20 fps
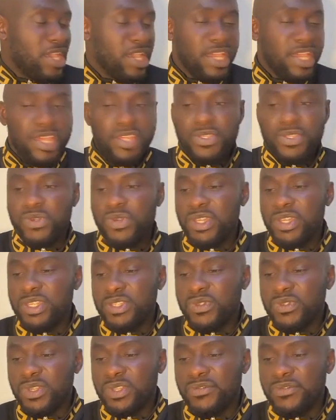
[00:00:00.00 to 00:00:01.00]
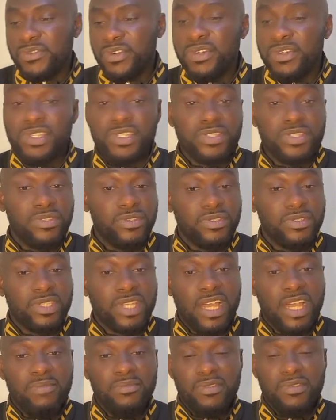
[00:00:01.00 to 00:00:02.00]
in 2024. It's no
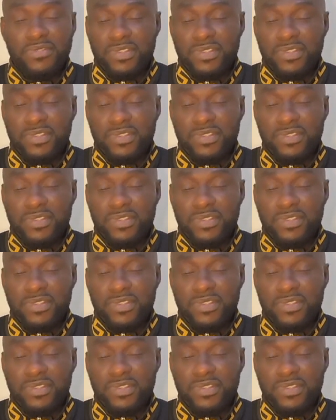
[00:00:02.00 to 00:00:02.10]
scam.